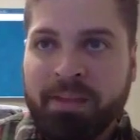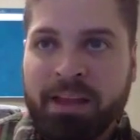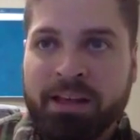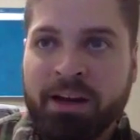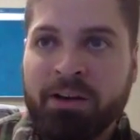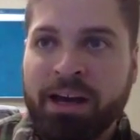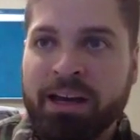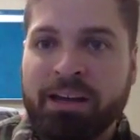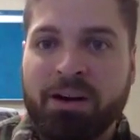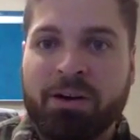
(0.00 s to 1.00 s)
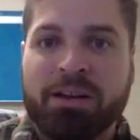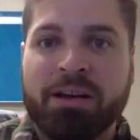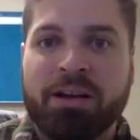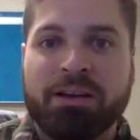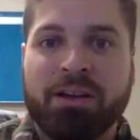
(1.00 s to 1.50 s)
hey, go to
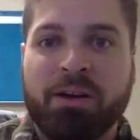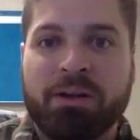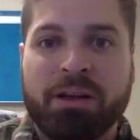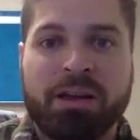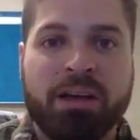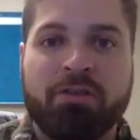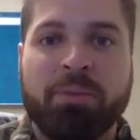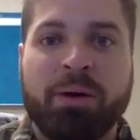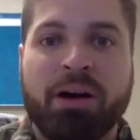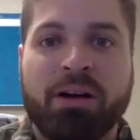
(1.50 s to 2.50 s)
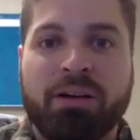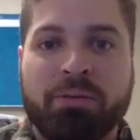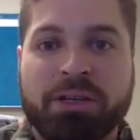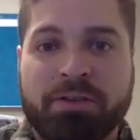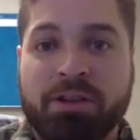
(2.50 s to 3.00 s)
the GIF bar,
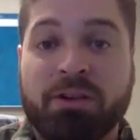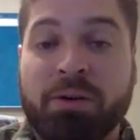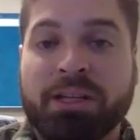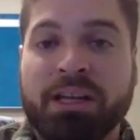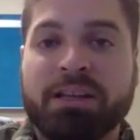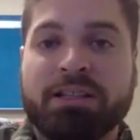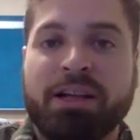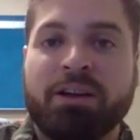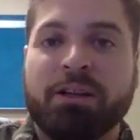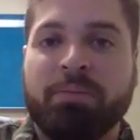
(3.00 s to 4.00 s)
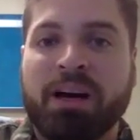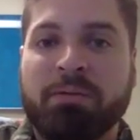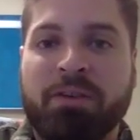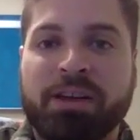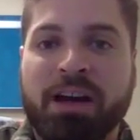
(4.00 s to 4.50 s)
which if you don't know what that is, down at the bottom
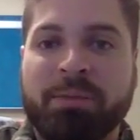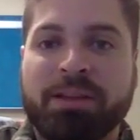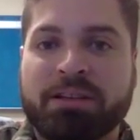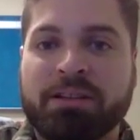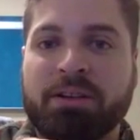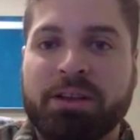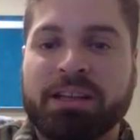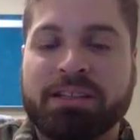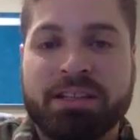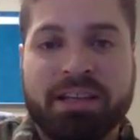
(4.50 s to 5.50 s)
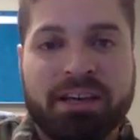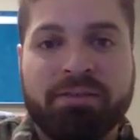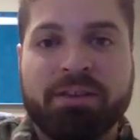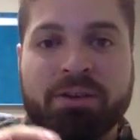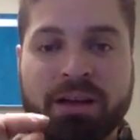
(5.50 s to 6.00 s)
of every comment, there's a little thing that says
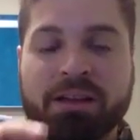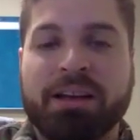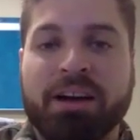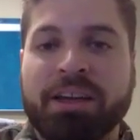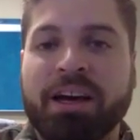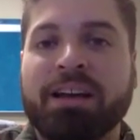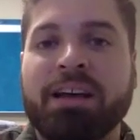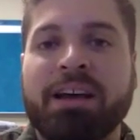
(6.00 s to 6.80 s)
GIF, and you can click on that